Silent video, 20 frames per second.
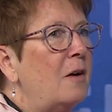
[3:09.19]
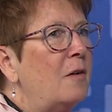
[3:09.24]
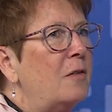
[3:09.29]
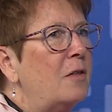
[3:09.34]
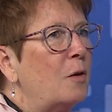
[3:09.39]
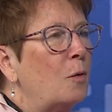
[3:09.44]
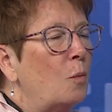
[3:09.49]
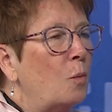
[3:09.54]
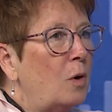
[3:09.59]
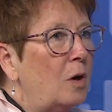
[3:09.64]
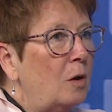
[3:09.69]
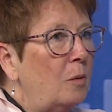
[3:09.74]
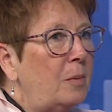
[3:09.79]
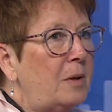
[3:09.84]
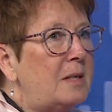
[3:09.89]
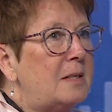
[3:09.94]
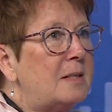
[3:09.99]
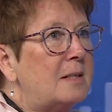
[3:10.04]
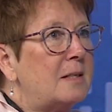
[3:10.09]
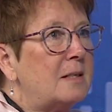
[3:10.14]
There will
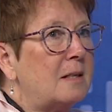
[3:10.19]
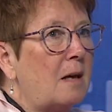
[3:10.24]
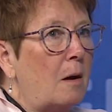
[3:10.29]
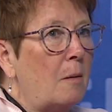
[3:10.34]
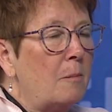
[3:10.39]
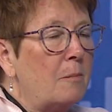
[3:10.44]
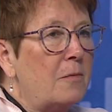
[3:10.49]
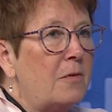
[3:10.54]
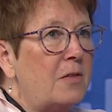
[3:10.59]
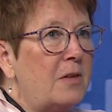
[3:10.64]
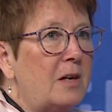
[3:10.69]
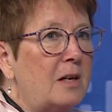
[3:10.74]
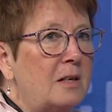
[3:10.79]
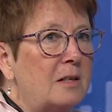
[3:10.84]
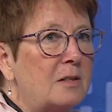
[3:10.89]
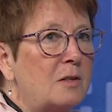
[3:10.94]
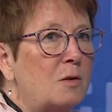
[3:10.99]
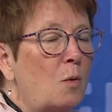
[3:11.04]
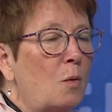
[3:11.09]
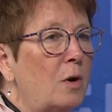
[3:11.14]
be some
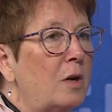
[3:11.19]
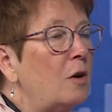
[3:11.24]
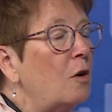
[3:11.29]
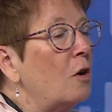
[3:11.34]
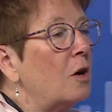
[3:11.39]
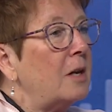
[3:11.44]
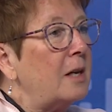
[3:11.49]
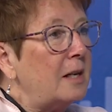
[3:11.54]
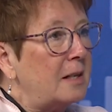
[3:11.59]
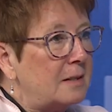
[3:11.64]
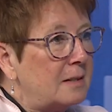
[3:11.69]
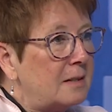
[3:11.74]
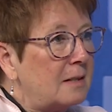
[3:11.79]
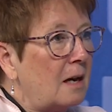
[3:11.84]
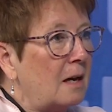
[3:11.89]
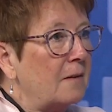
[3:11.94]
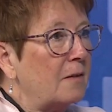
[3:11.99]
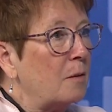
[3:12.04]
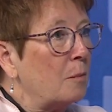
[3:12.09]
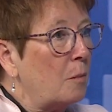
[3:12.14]
things going on
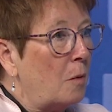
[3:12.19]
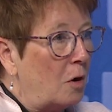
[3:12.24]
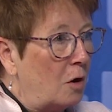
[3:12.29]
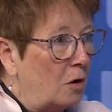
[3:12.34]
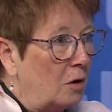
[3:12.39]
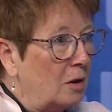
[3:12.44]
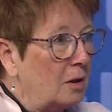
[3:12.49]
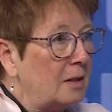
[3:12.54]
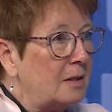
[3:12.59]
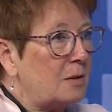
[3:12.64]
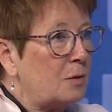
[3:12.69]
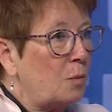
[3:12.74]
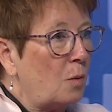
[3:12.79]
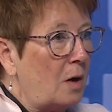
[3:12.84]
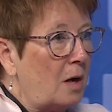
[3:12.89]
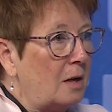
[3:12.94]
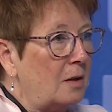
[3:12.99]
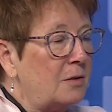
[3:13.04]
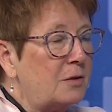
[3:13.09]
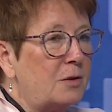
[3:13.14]
inside the mall as well.